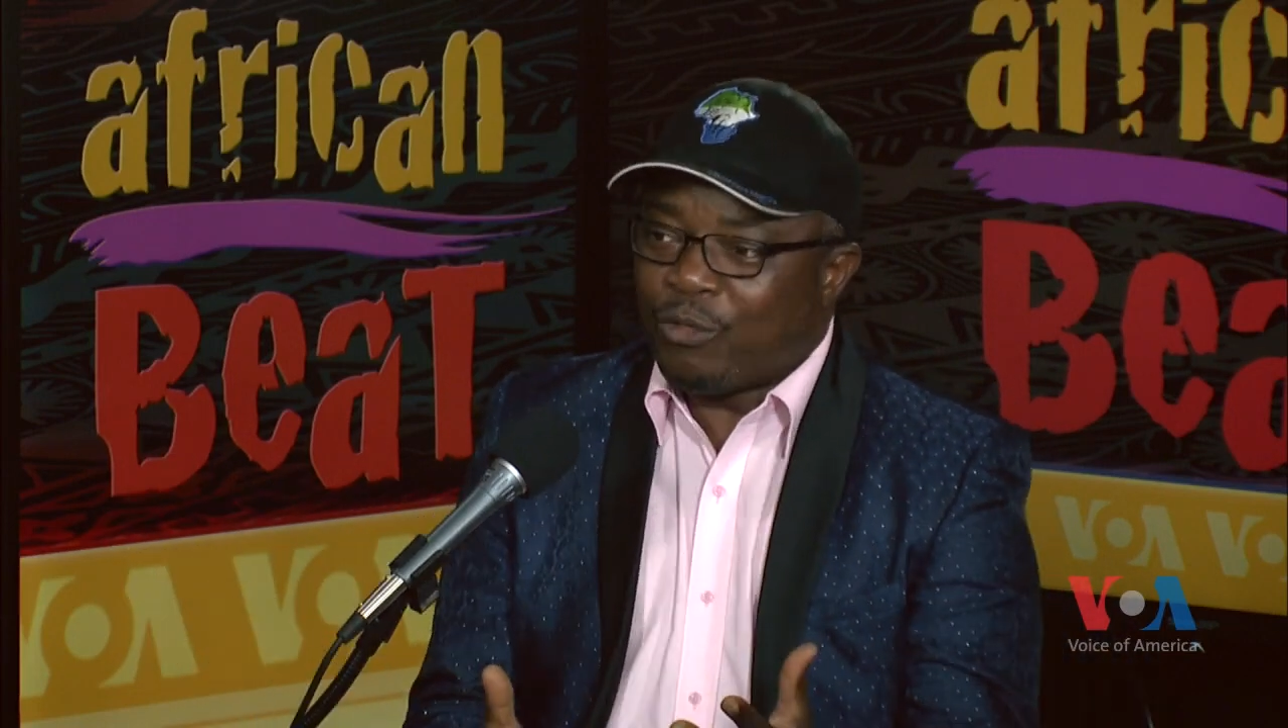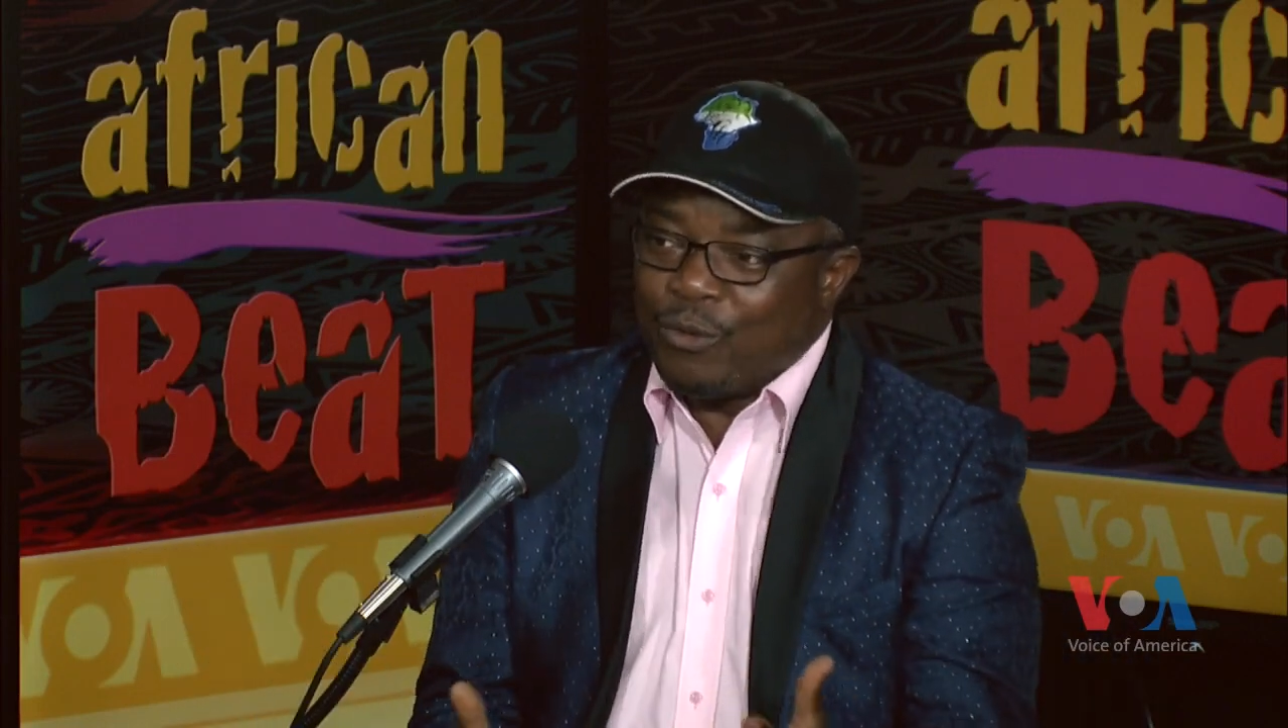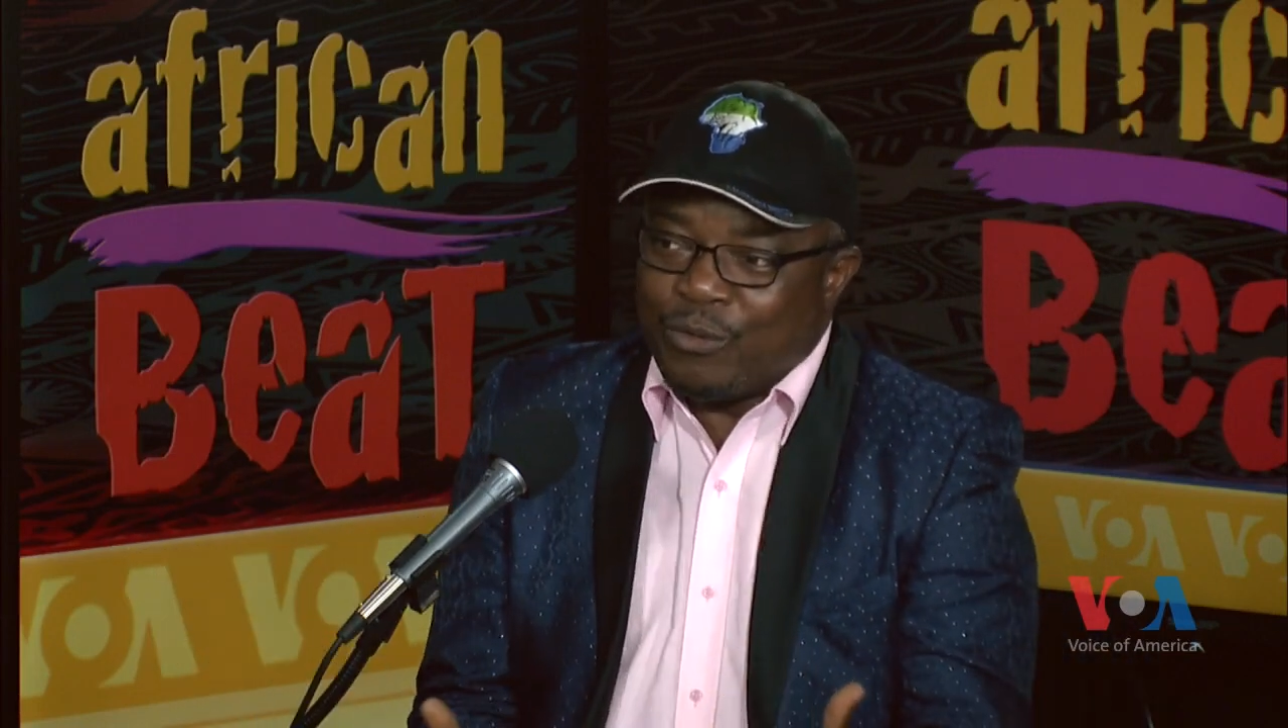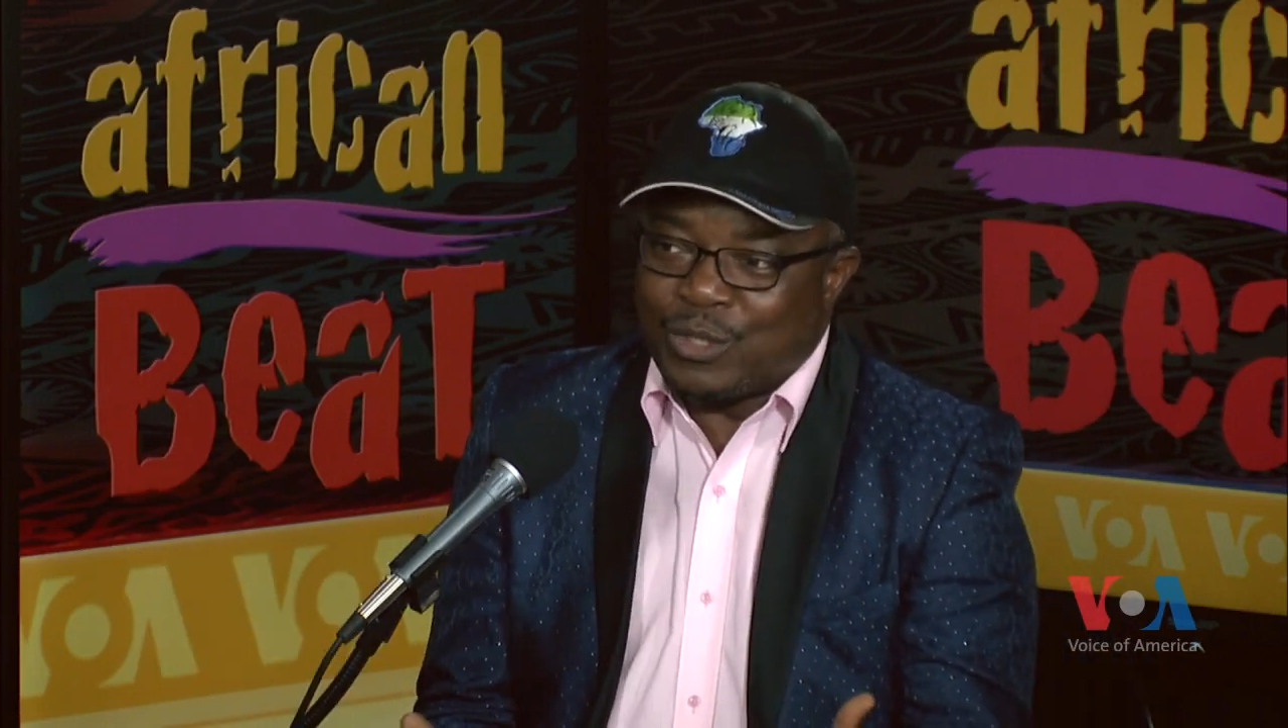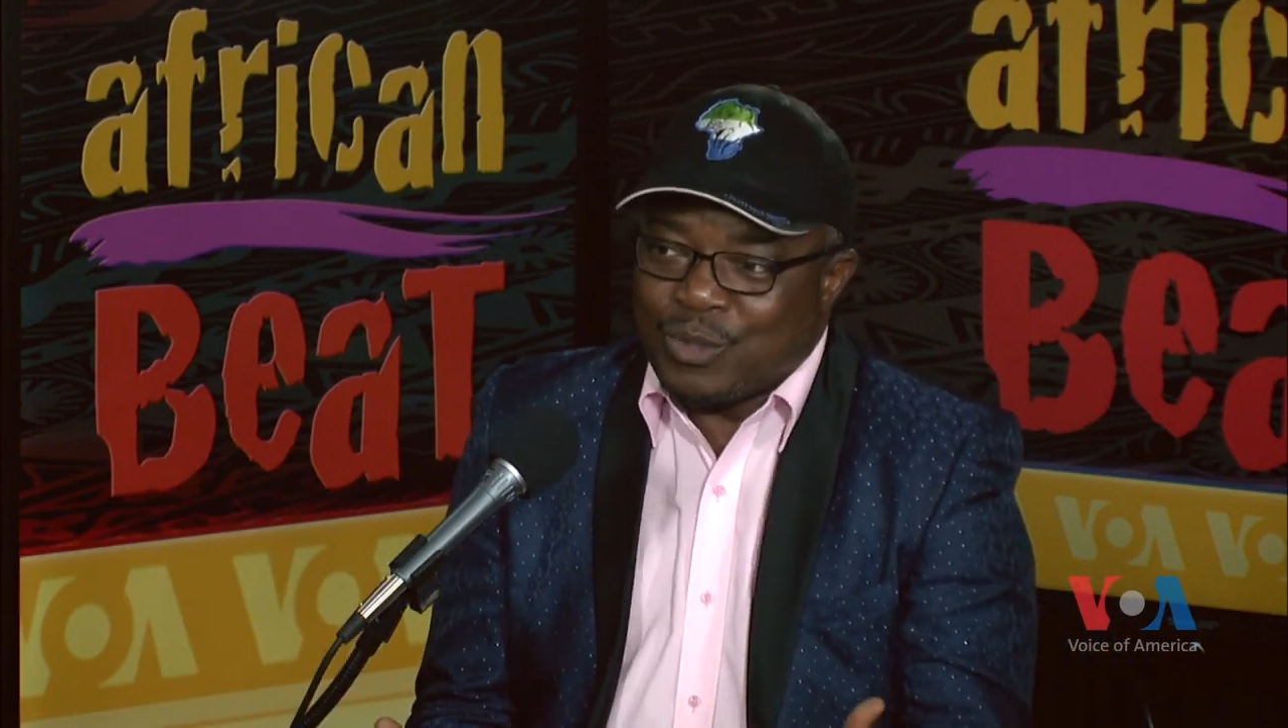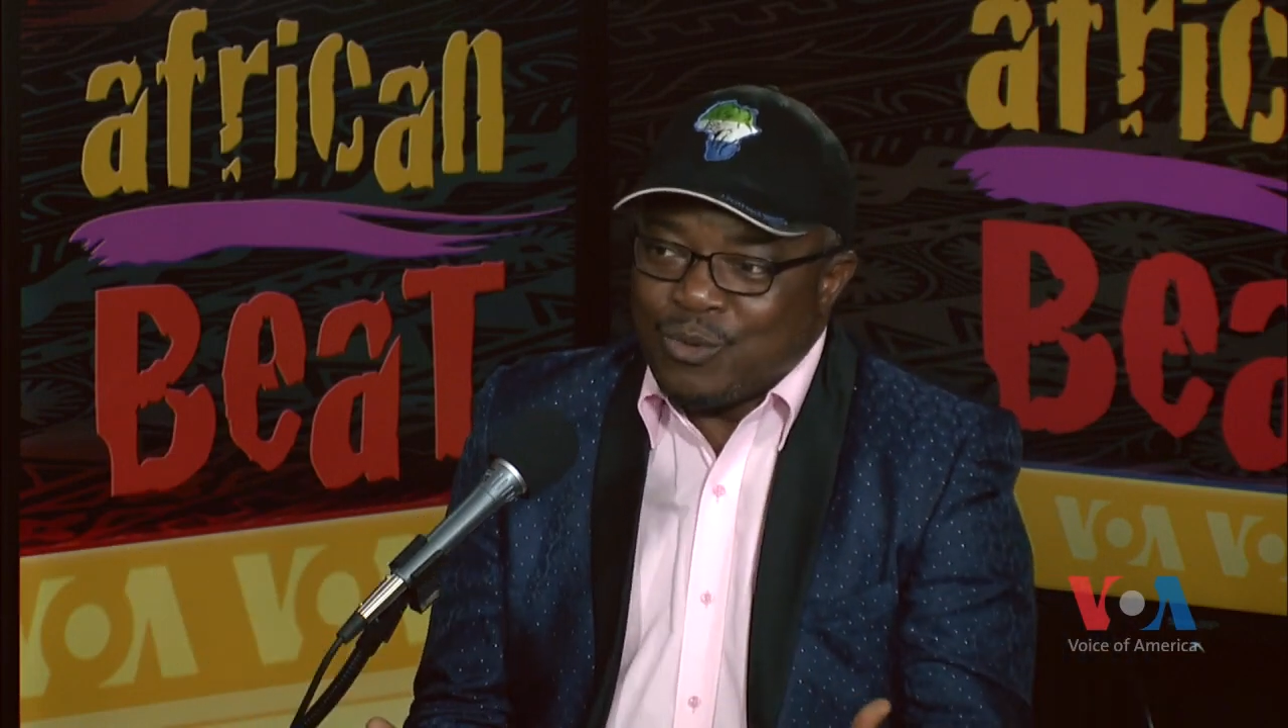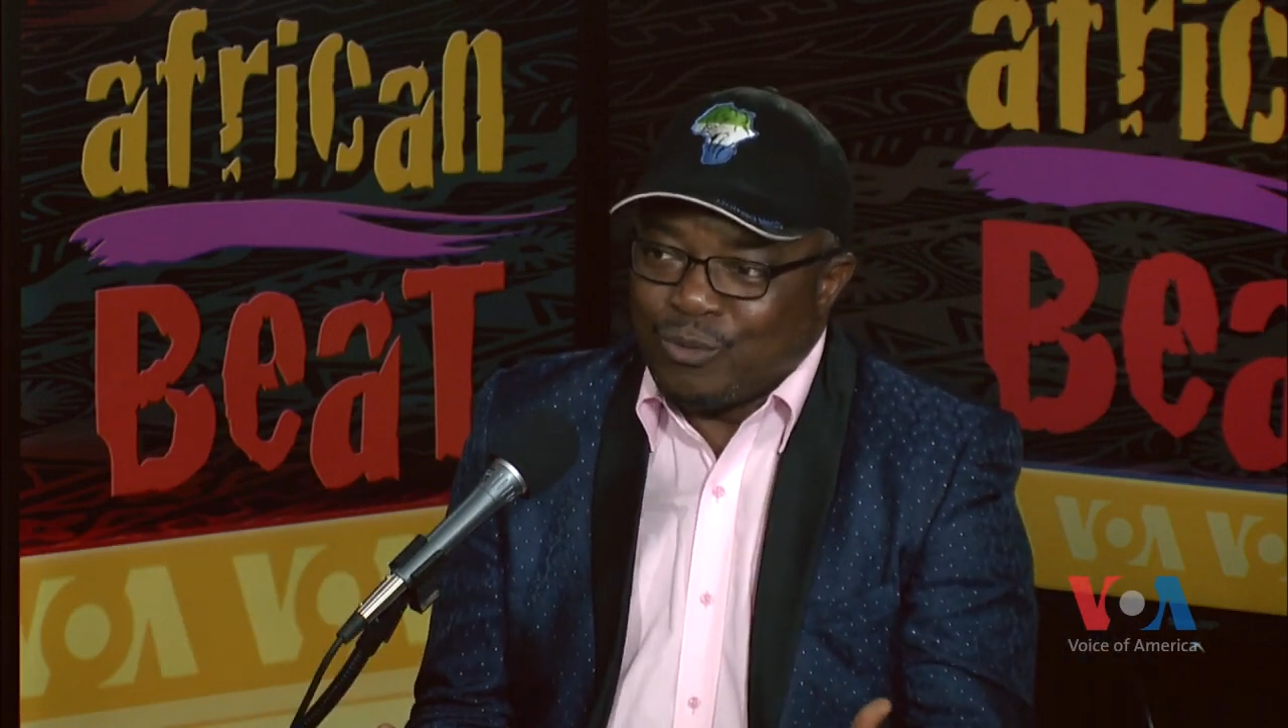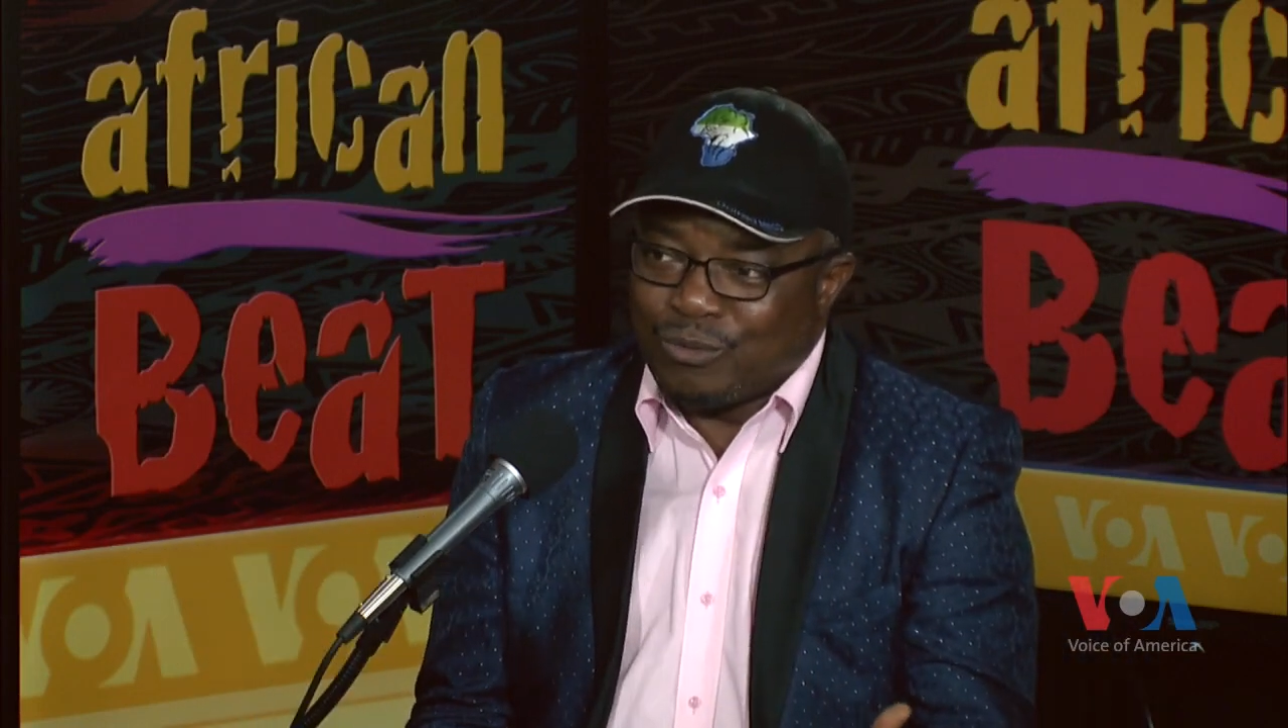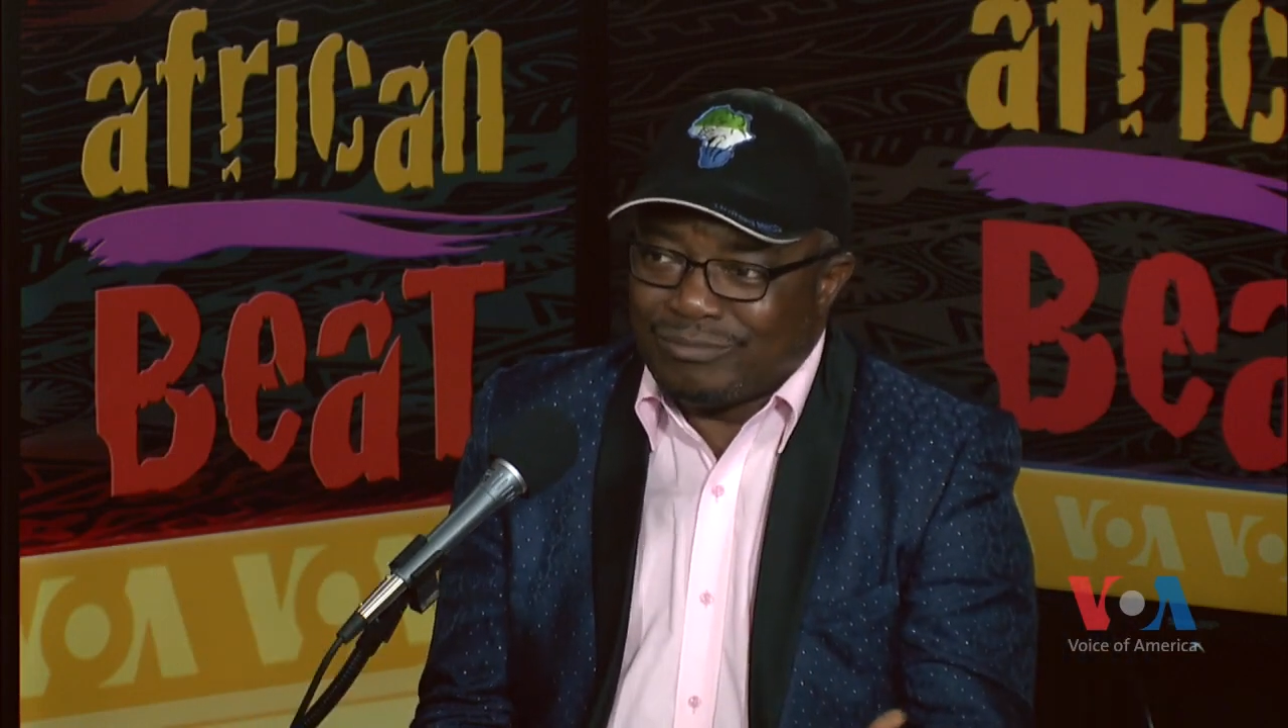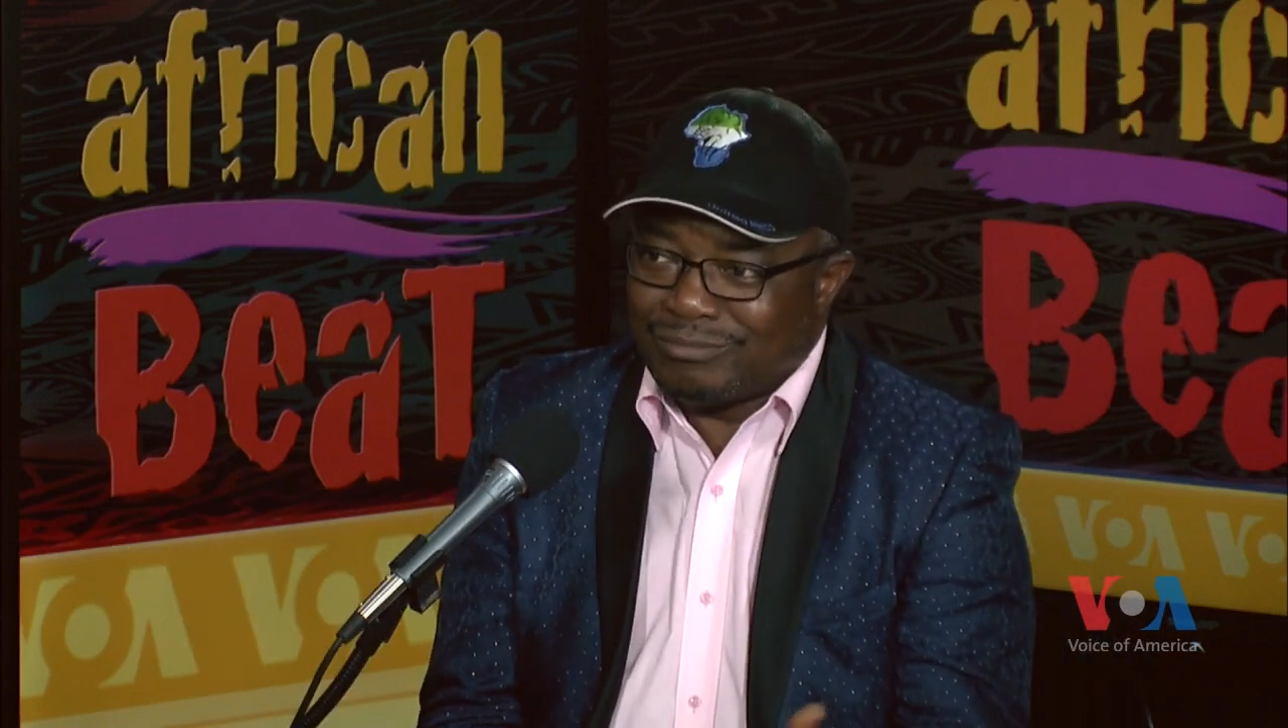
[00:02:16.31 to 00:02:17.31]
through the
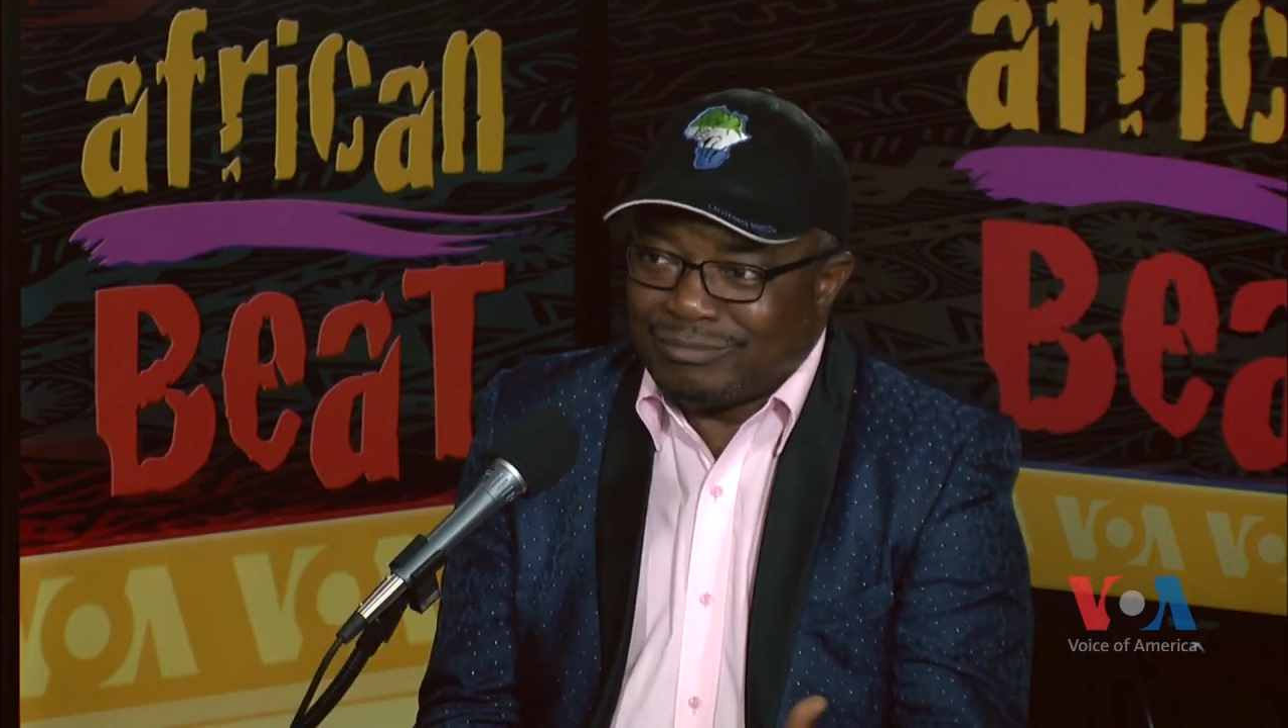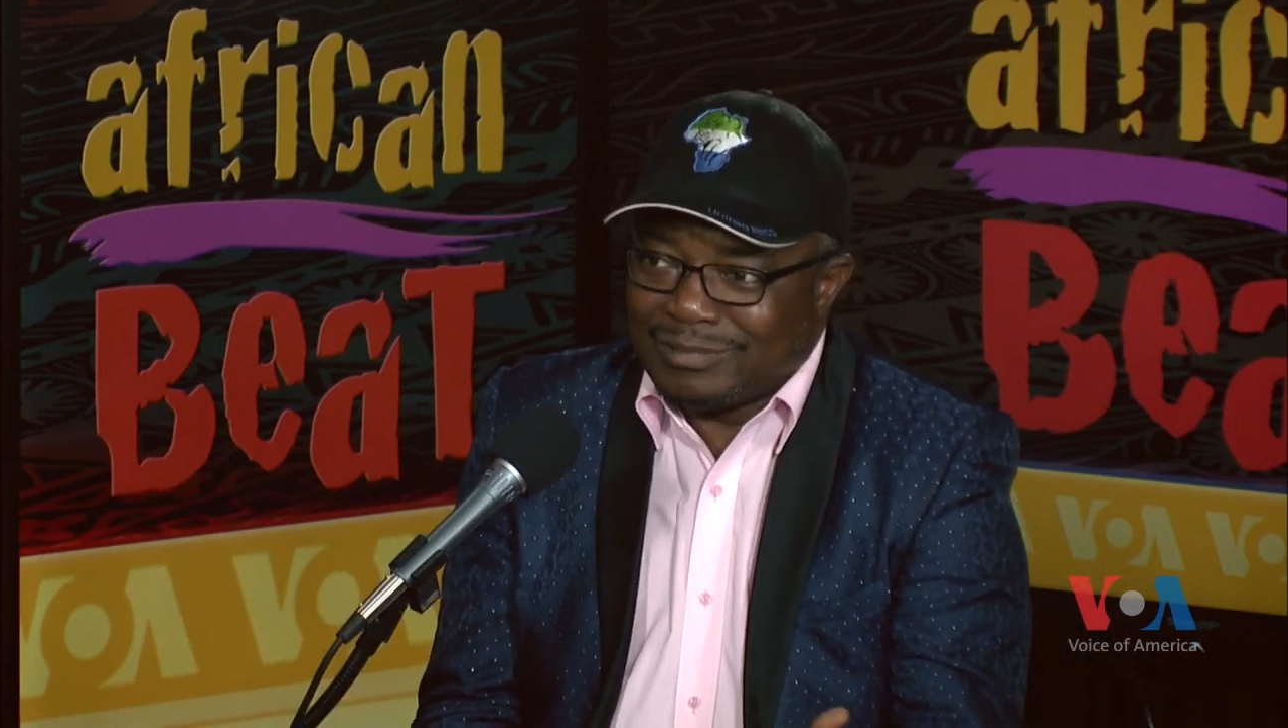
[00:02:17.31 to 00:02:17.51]
school,